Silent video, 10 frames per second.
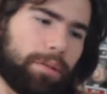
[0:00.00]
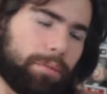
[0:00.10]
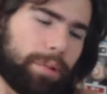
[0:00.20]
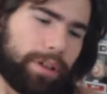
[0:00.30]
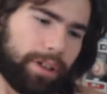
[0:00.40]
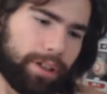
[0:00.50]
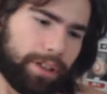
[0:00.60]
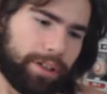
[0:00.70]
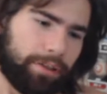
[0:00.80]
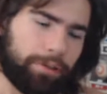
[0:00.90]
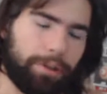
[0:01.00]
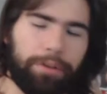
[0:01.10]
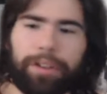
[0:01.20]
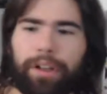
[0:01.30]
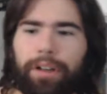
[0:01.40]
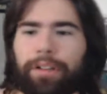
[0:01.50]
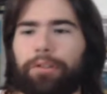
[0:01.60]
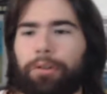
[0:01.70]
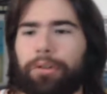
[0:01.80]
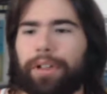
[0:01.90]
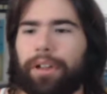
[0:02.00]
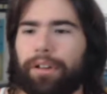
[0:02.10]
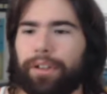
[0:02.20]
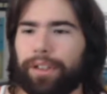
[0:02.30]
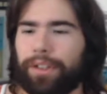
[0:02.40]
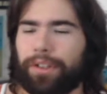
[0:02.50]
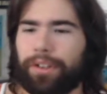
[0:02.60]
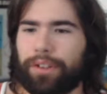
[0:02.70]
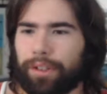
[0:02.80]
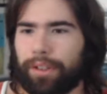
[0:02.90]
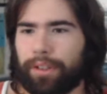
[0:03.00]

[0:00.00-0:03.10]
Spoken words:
But growing an audience is